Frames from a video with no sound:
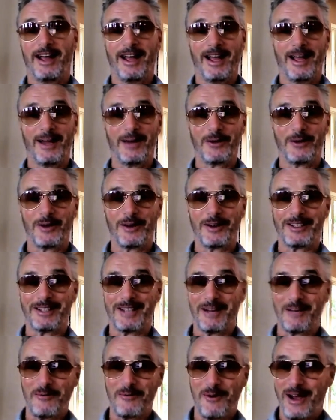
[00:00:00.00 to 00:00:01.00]
I don't
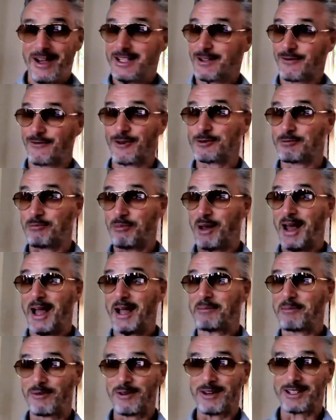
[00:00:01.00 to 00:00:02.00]
understand why he's the first
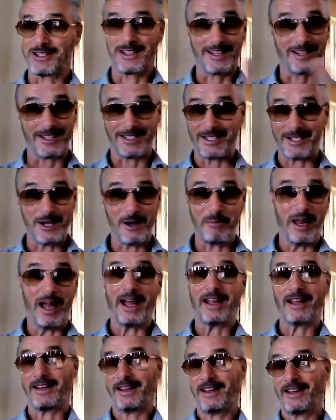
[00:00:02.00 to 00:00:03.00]
black president, because he's not
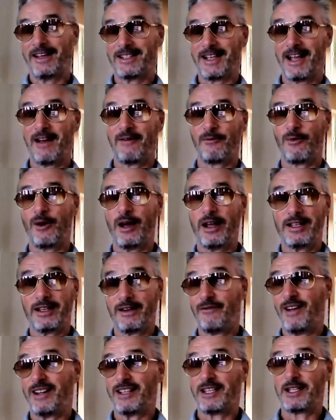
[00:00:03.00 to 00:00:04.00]
black. He's half white.
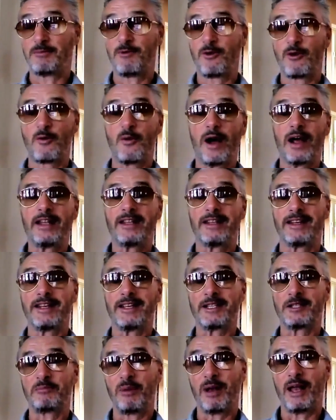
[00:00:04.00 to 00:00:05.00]
In fact, he's more white than he
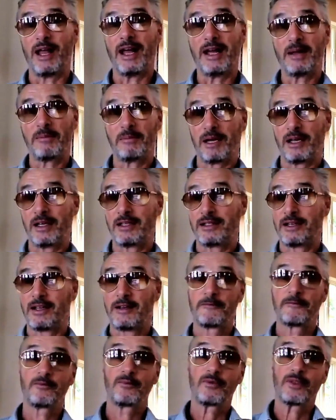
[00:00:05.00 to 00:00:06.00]
is black because
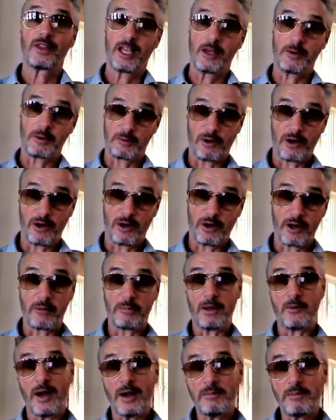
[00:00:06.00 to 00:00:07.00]
he was brought up by
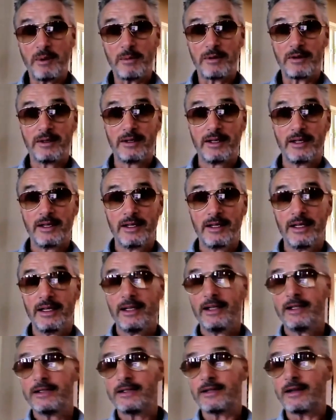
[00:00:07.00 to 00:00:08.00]
white people.
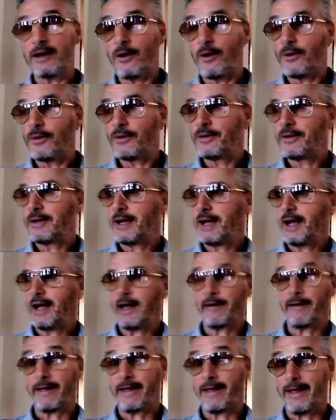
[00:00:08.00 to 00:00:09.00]
So
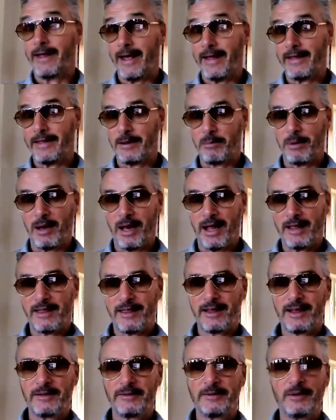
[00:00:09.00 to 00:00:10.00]
I don't get the black
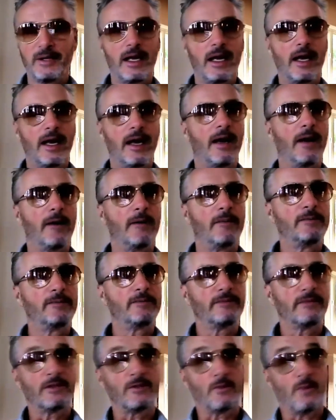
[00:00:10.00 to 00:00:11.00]
thing.
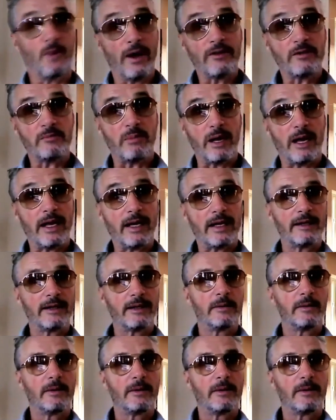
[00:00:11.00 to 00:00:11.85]
His wife's black.